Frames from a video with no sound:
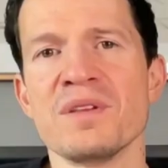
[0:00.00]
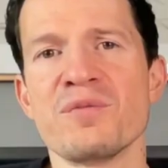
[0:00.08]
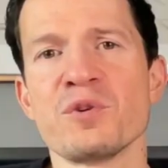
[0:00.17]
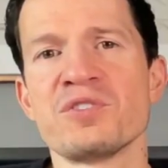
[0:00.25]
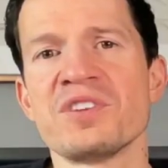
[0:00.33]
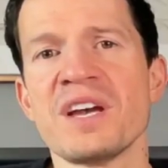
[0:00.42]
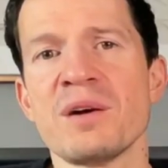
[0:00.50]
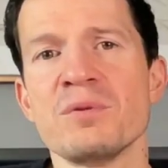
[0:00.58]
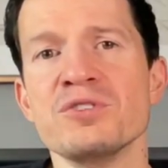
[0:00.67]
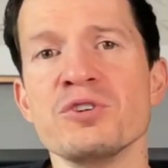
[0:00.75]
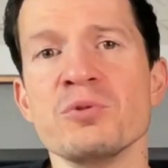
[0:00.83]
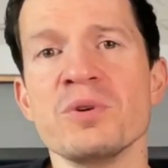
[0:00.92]
first thing I
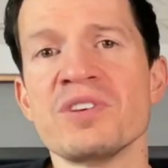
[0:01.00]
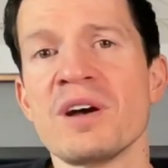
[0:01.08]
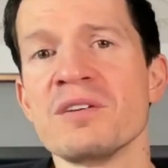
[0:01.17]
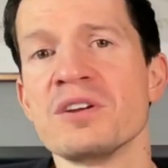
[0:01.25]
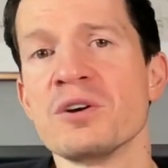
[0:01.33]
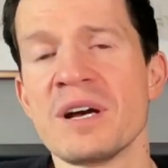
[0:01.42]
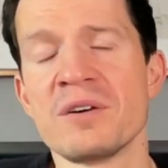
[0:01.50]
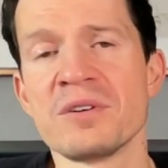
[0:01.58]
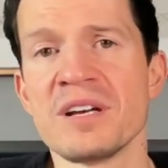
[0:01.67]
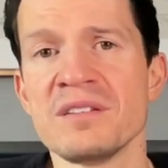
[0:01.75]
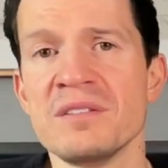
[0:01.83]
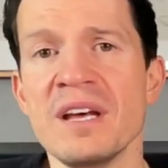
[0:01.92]
would do is I would go down
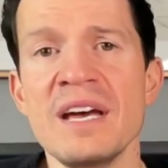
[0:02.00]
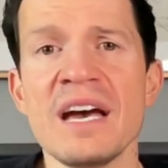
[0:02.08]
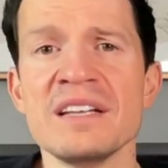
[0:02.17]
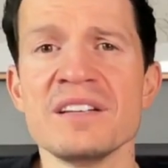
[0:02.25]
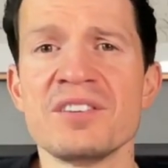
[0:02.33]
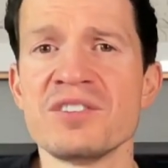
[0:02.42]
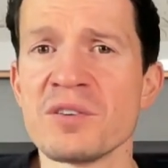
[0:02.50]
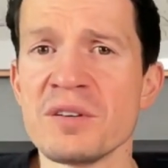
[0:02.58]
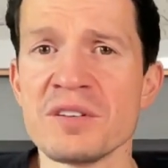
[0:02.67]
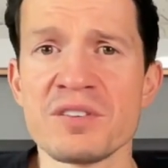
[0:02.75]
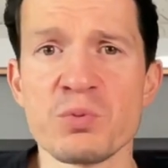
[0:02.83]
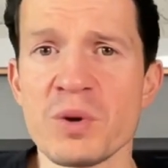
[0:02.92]
and I, and this is, a,
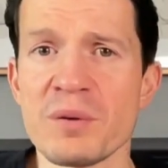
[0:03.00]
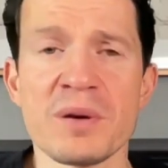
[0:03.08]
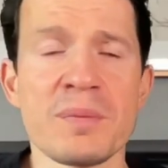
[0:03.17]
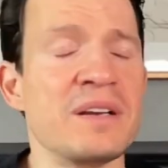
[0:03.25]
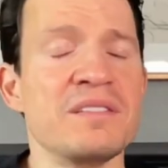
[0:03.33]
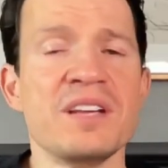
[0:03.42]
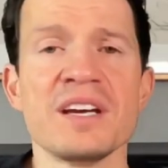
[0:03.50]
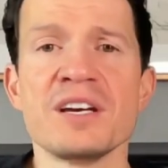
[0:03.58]
this is what I recommend. Take a